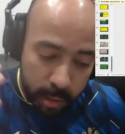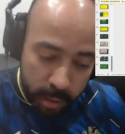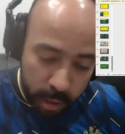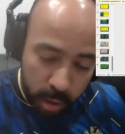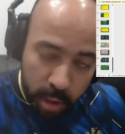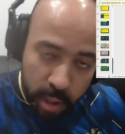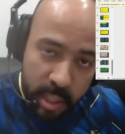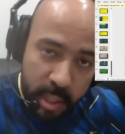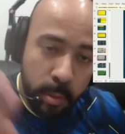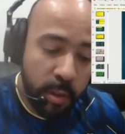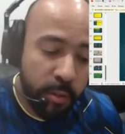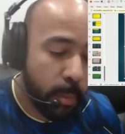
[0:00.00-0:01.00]
you
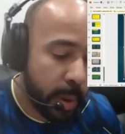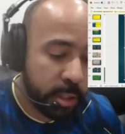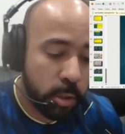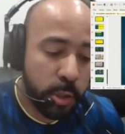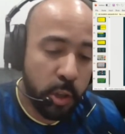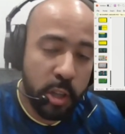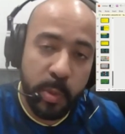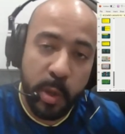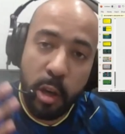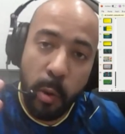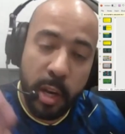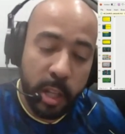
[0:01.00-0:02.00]
see Livramento,
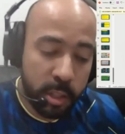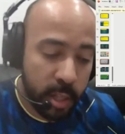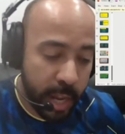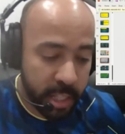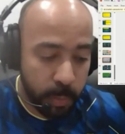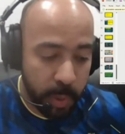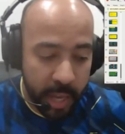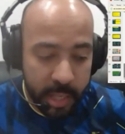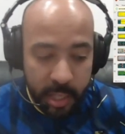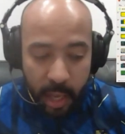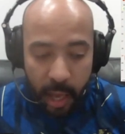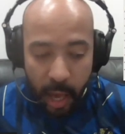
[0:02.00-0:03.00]
going into that
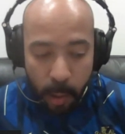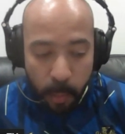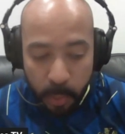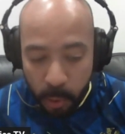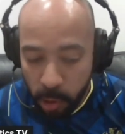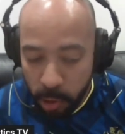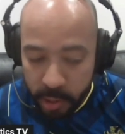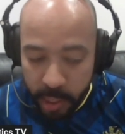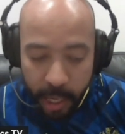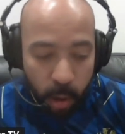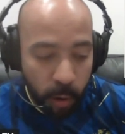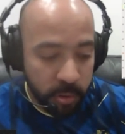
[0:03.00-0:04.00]
space and Bruno
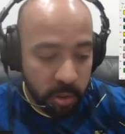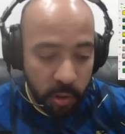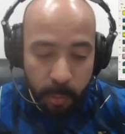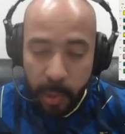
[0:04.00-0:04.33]
setting it off to him,